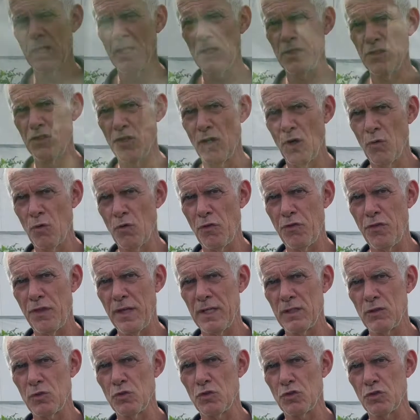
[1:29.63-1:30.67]
The only thing
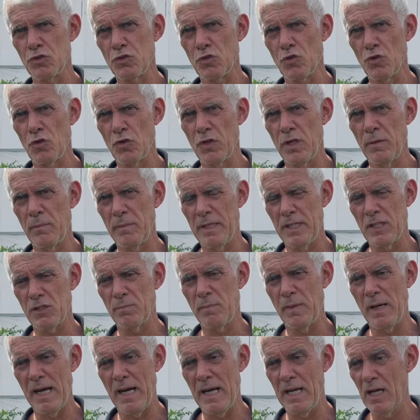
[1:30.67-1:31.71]
to destroy him is
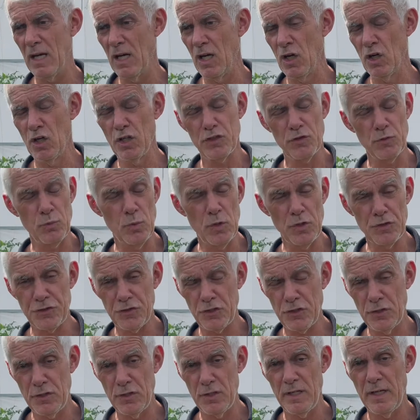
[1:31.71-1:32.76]
by a lot of
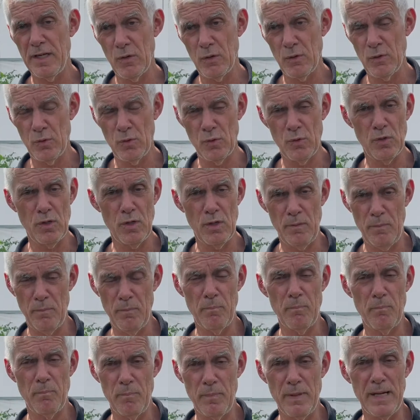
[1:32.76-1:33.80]
water or
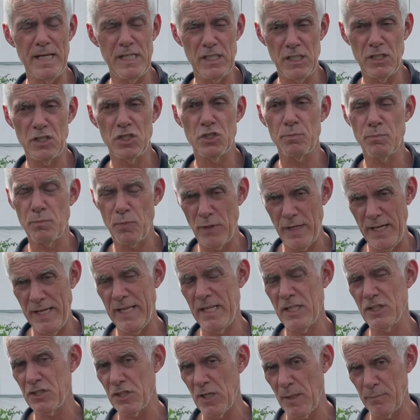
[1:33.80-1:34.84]
by spraying
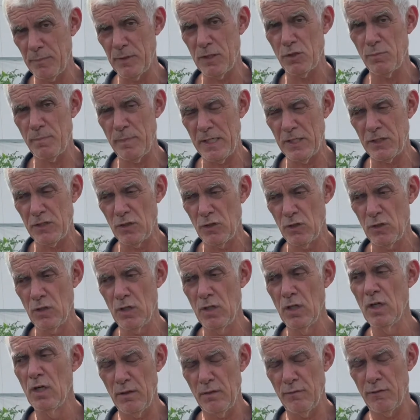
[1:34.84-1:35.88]
something special
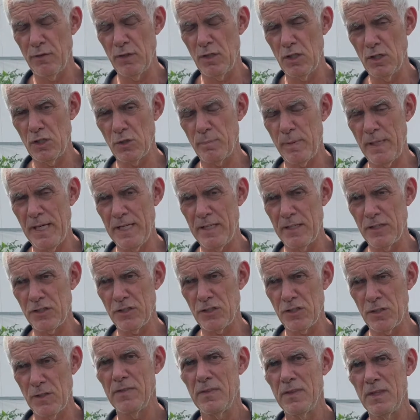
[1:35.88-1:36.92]
for the
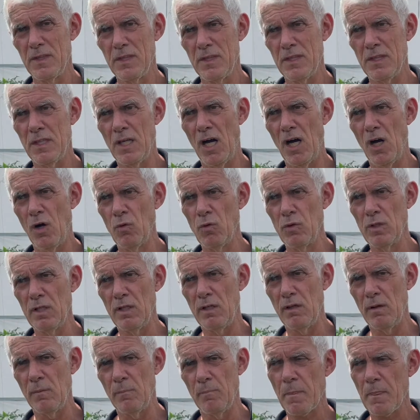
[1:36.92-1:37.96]
spiders. The
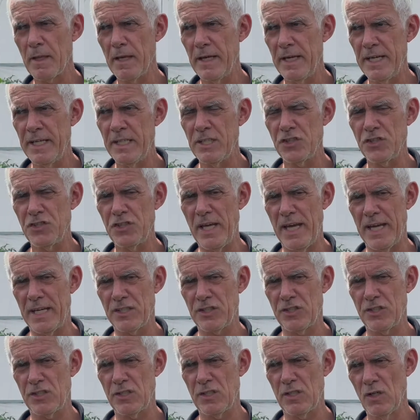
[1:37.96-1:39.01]
only
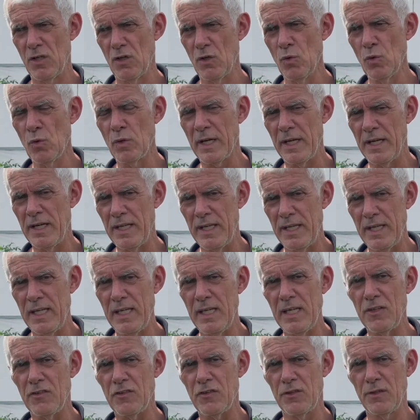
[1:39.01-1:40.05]
insects who can
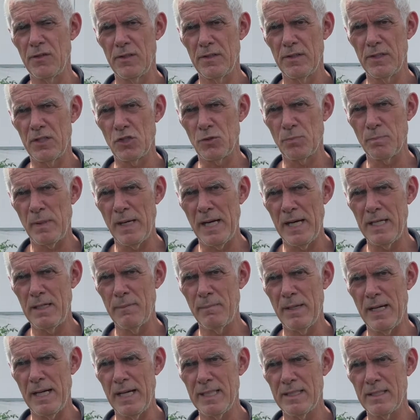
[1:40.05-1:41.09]
eat the spider
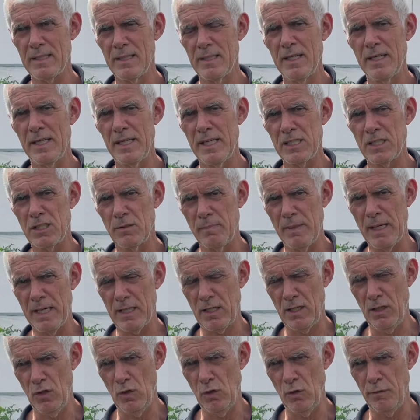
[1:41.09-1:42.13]
mite is the
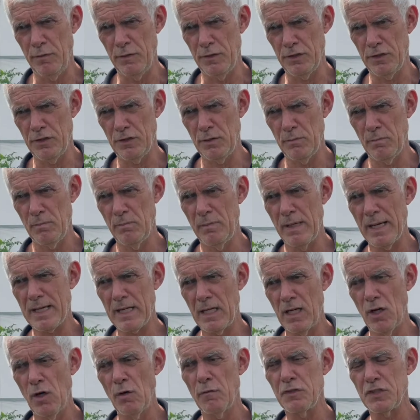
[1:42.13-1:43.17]
macrolophus.
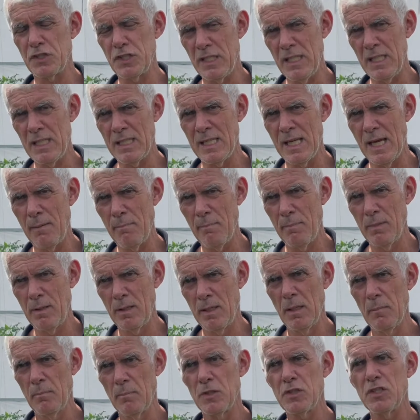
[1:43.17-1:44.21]
Macrolophus eat them,
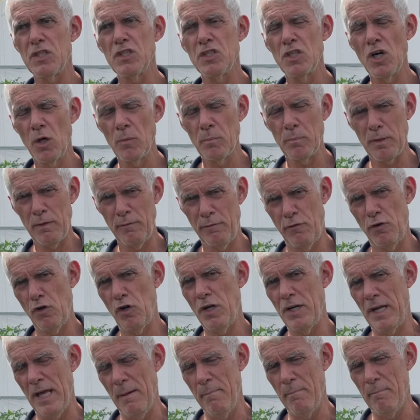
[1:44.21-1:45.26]
but he don't prefer
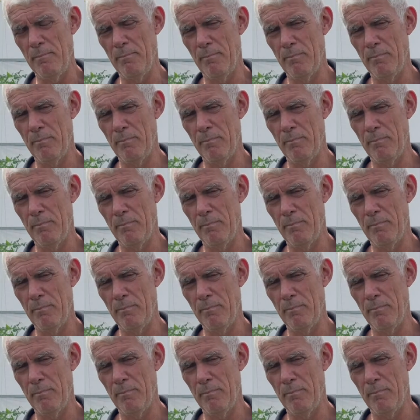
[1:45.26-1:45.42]
them.